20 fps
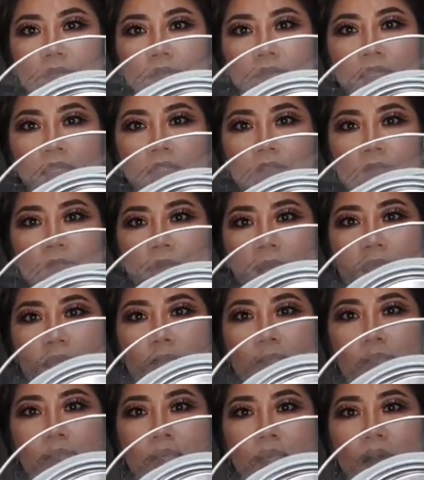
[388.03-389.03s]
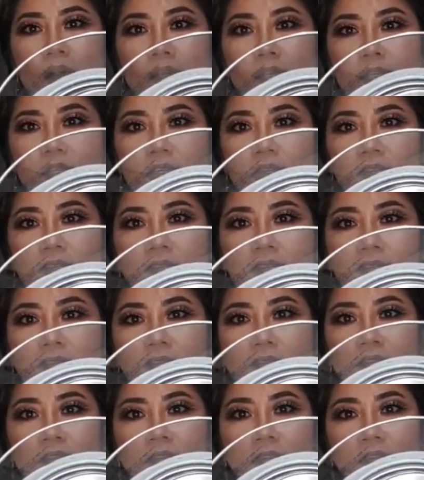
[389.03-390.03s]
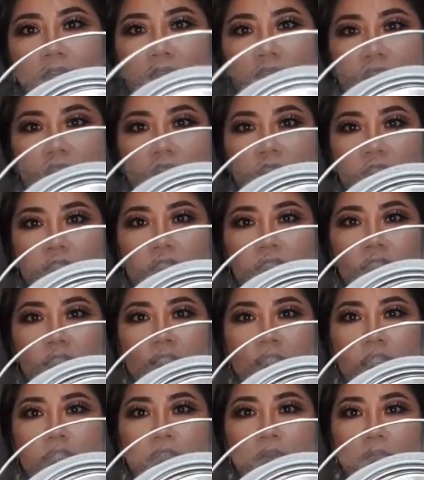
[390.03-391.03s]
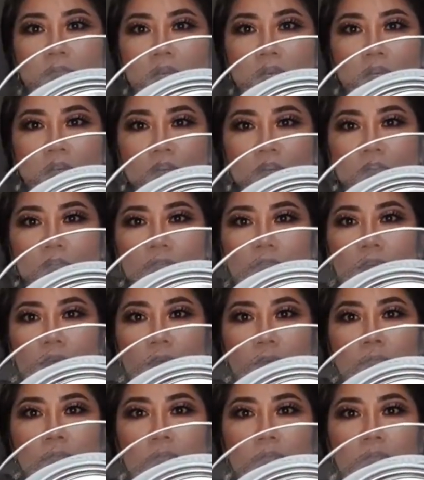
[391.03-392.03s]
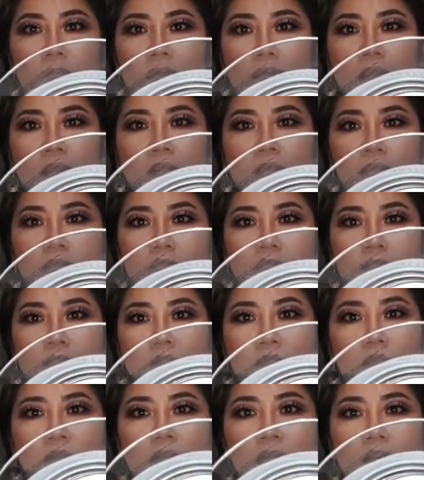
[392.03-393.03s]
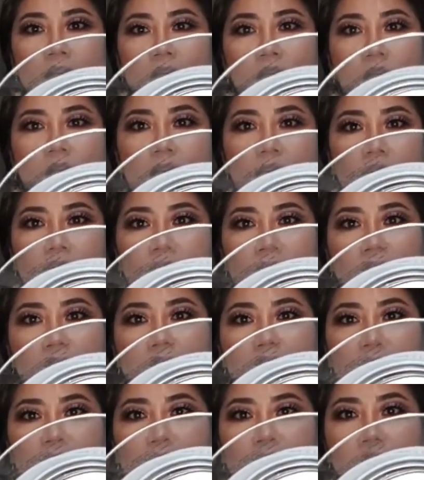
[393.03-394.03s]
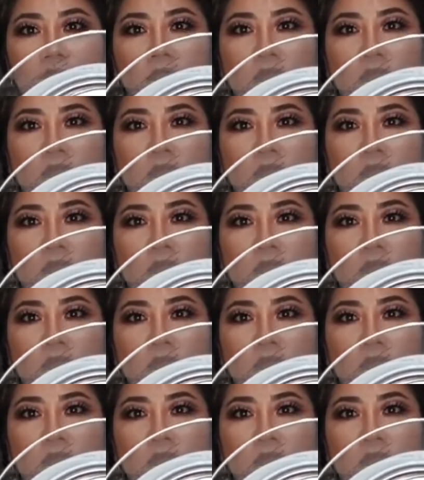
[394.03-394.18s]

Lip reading: There's a fan behind it, and this is just some kind of metal casing.